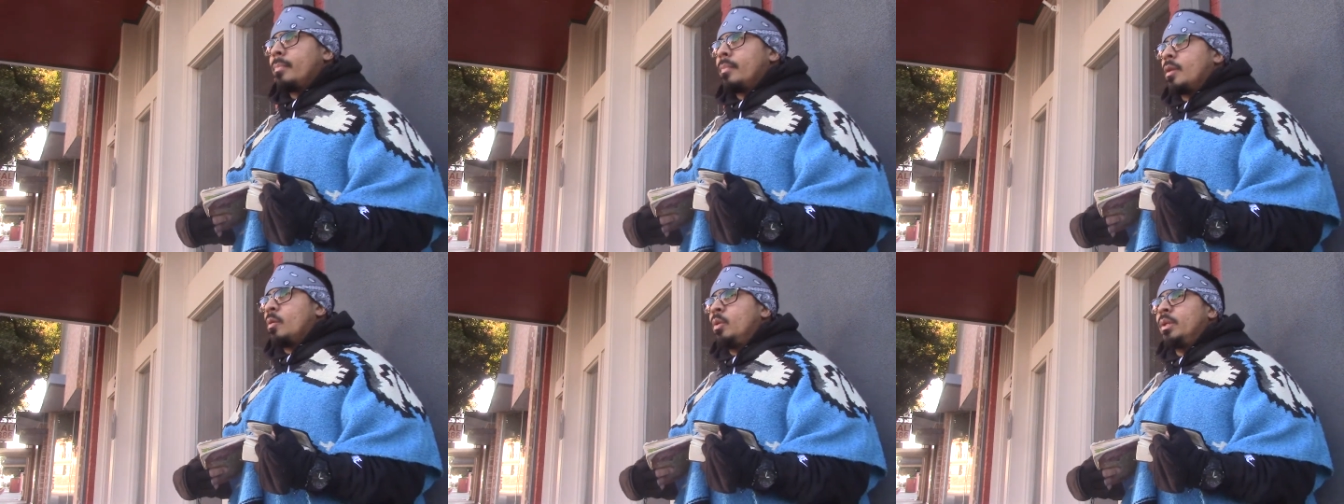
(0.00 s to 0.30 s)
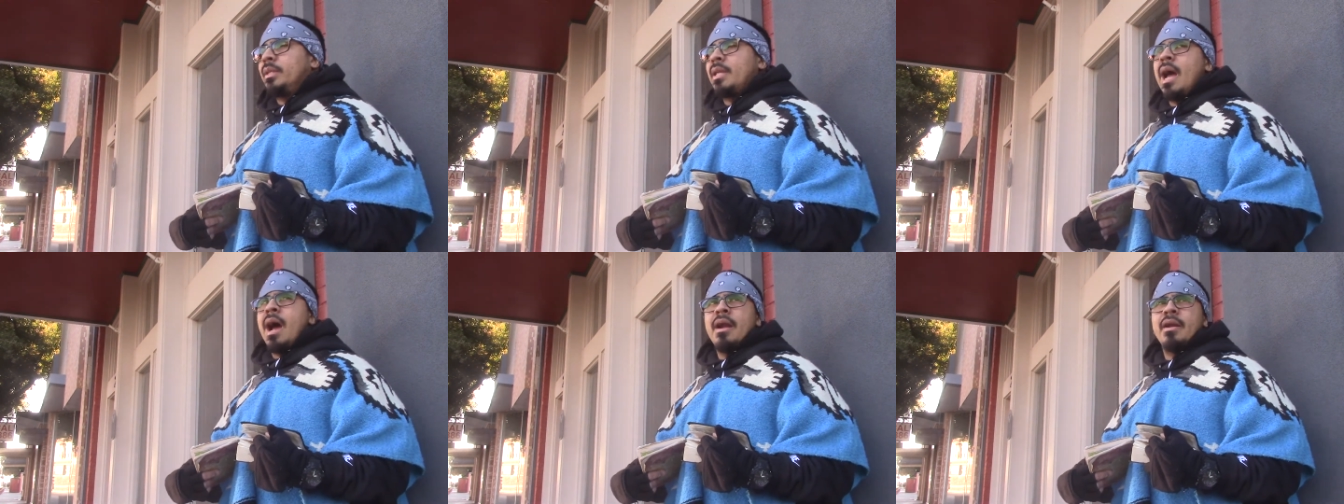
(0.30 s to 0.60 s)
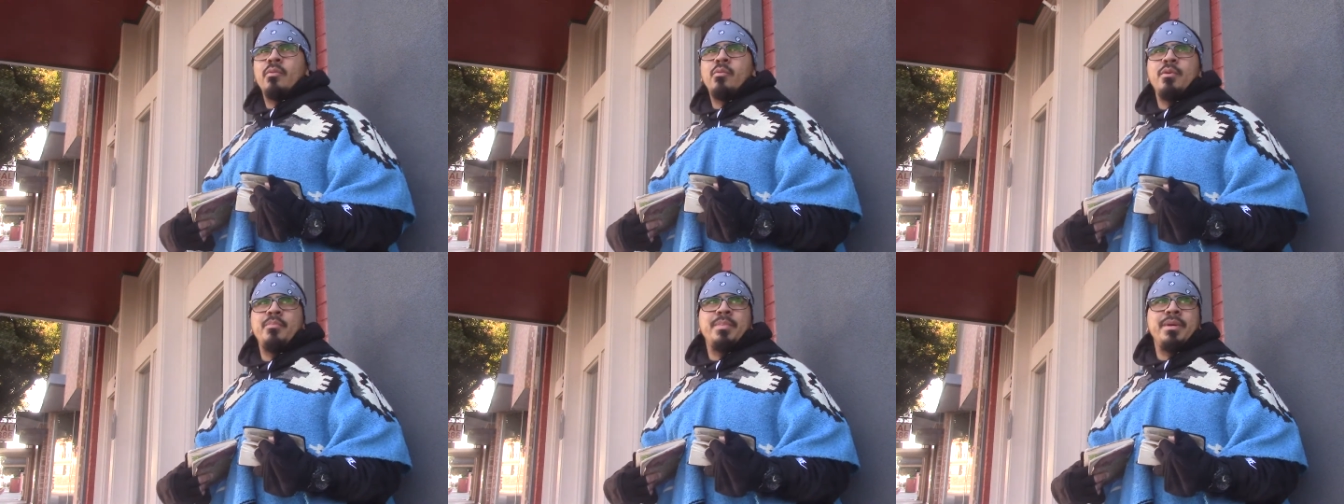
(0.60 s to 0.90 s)
Without
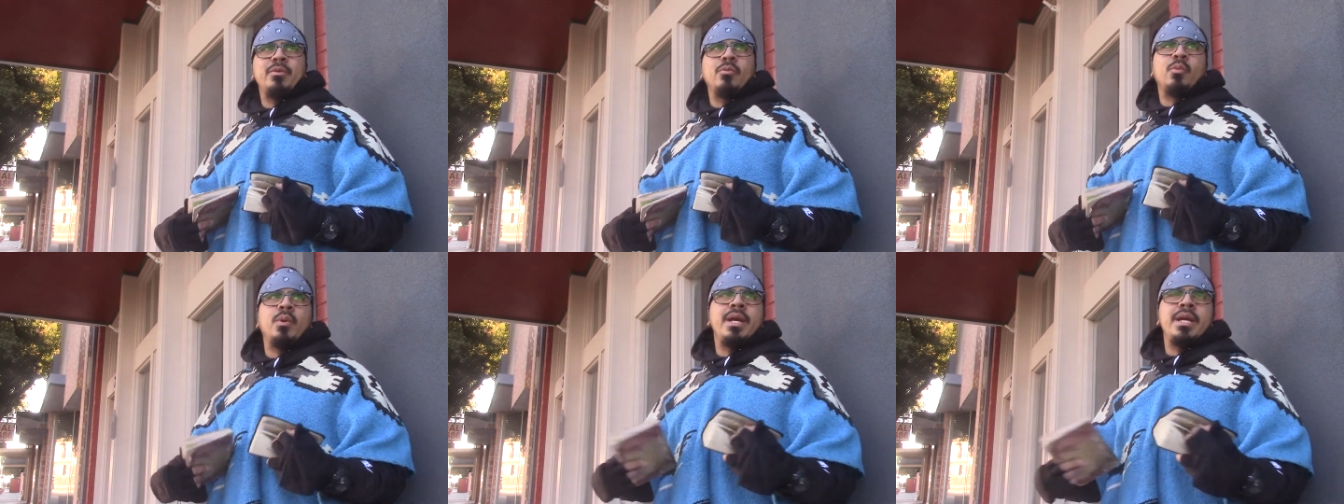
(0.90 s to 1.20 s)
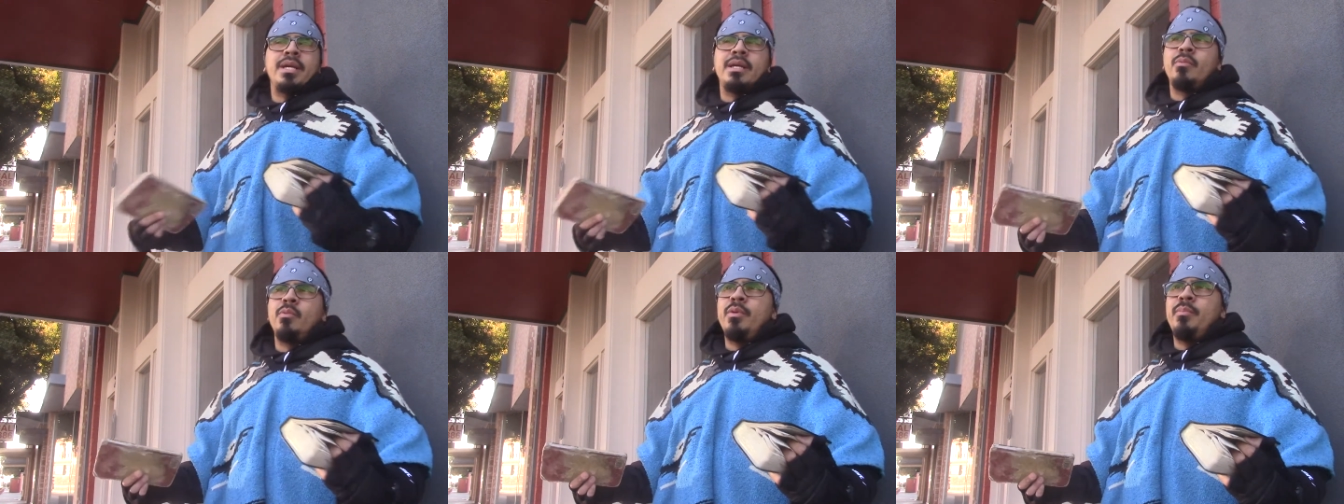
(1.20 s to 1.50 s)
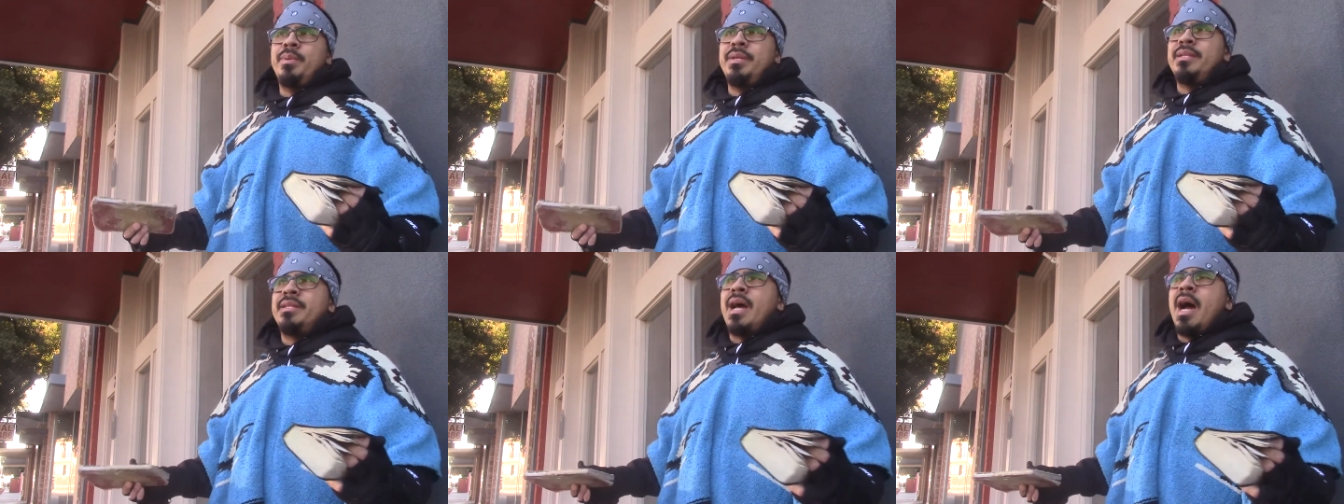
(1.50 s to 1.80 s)
it, we'd be weak. We'd
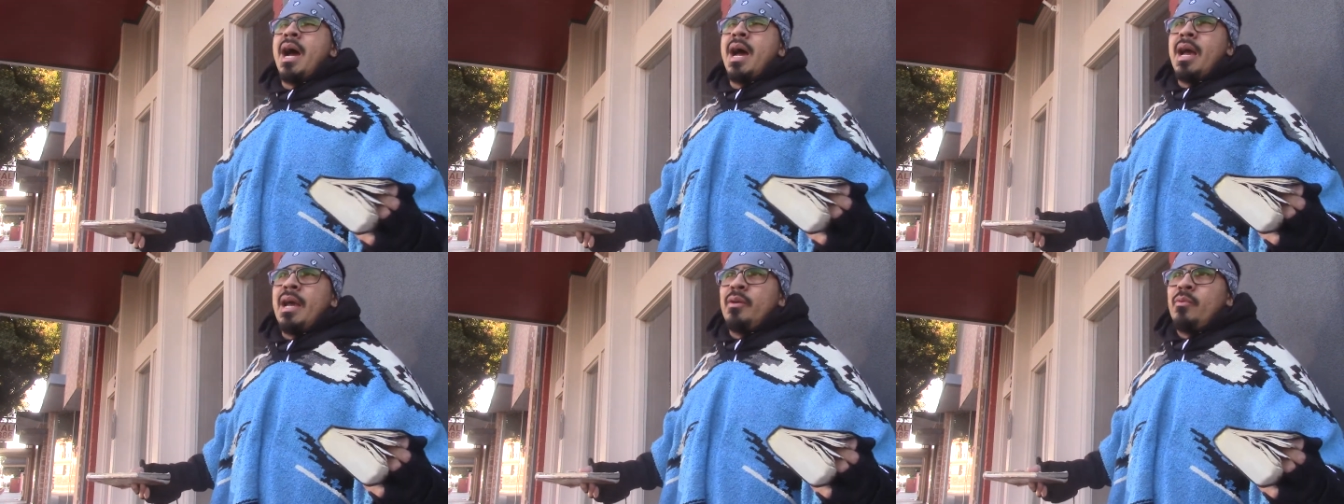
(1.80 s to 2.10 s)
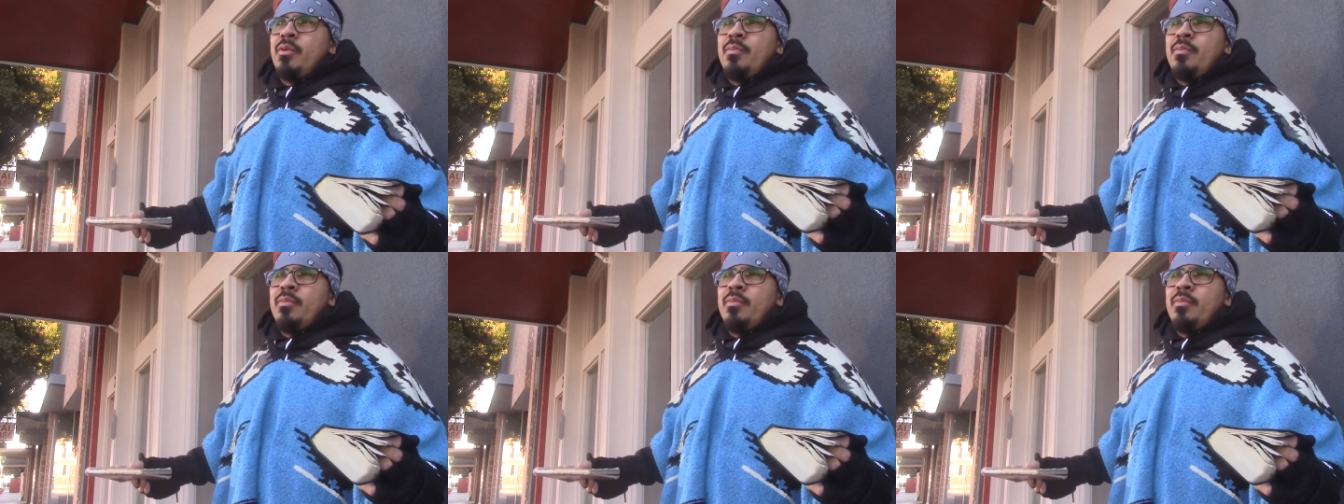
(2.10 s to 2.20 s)
be dying.